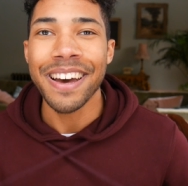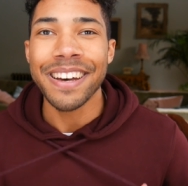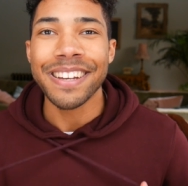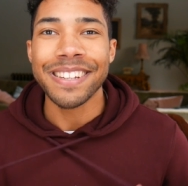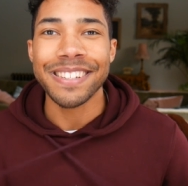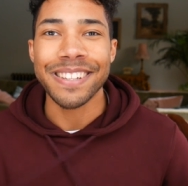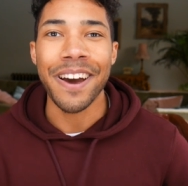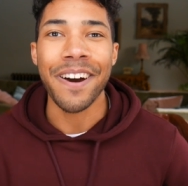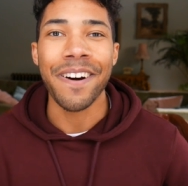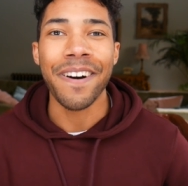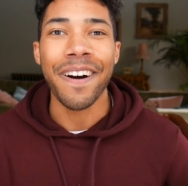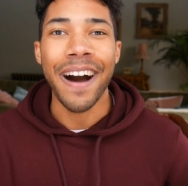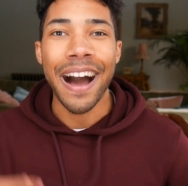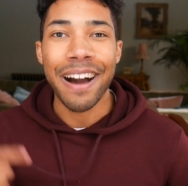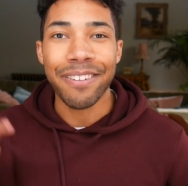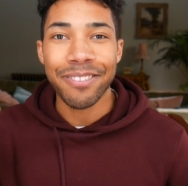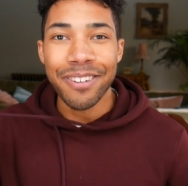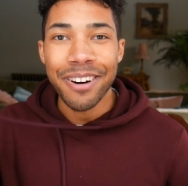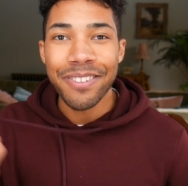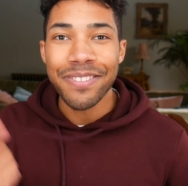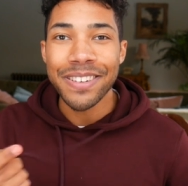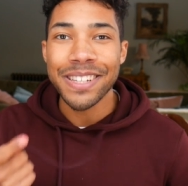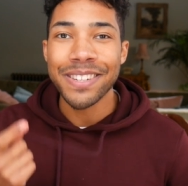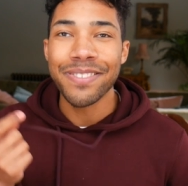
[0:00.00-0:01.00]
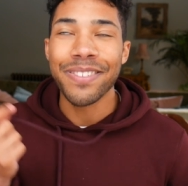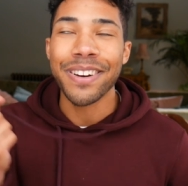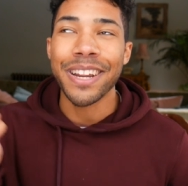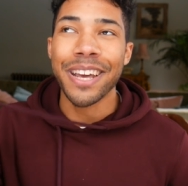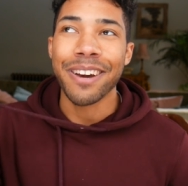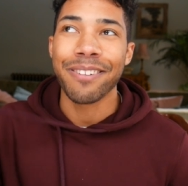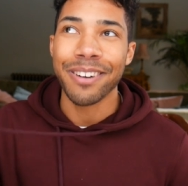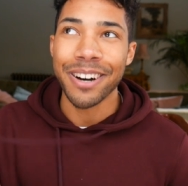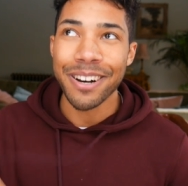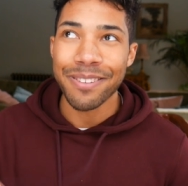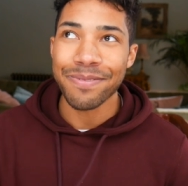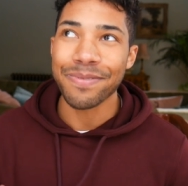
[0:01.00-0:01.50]
So I've got this
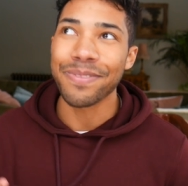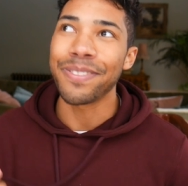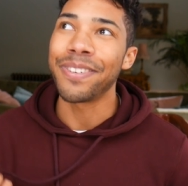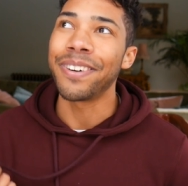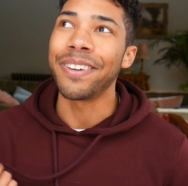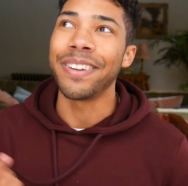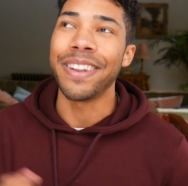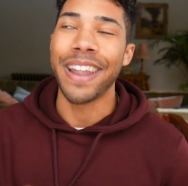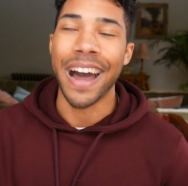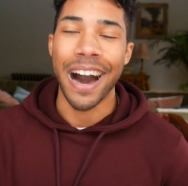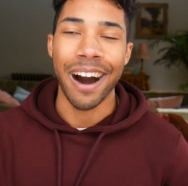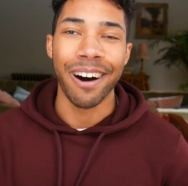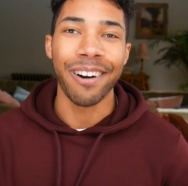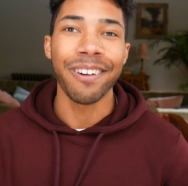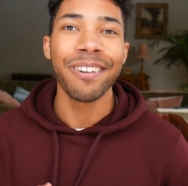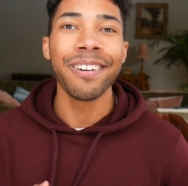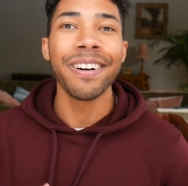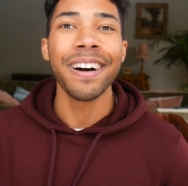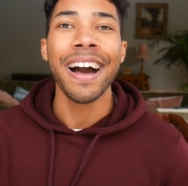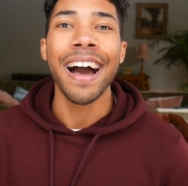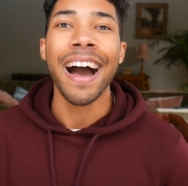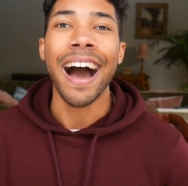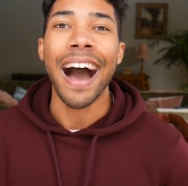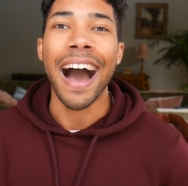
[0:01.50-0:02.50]
video up now,